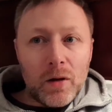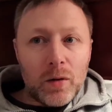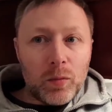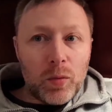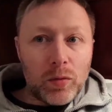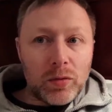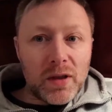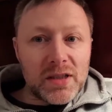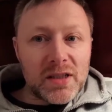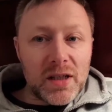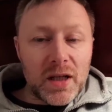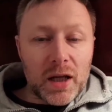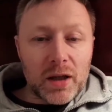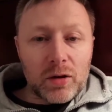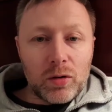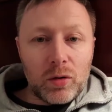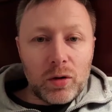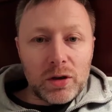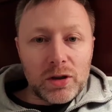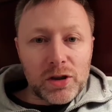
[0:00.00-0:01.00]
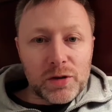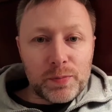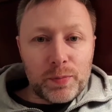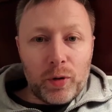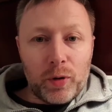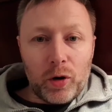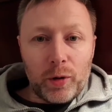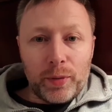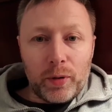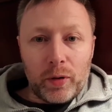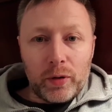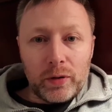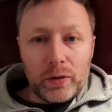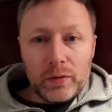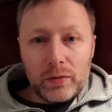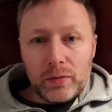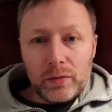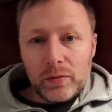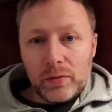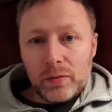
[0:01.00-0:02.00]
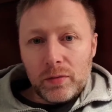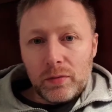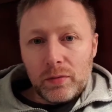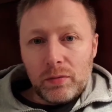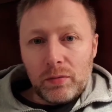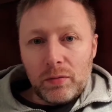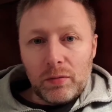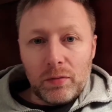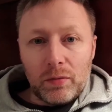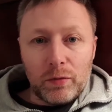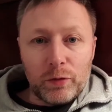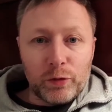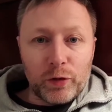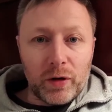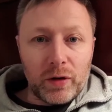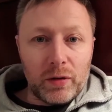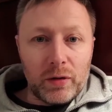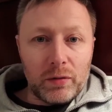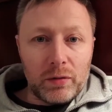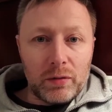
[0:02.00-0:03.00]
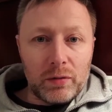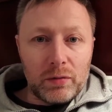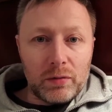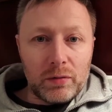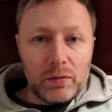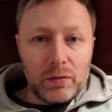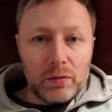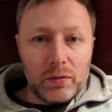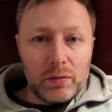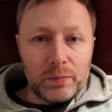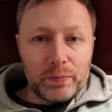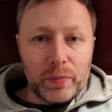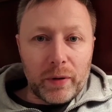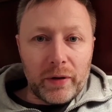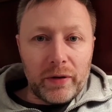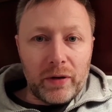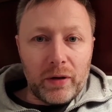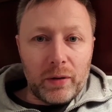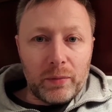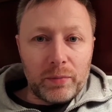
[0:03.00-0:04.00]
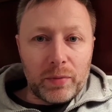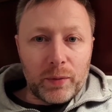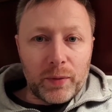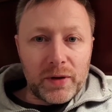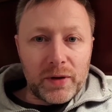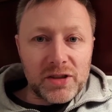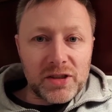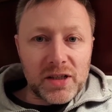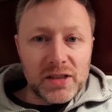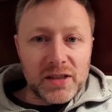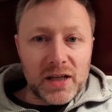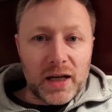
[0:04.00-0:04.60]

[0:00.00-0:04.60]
Well, listen, I thought I'd just pop on. Fun Bun number one says,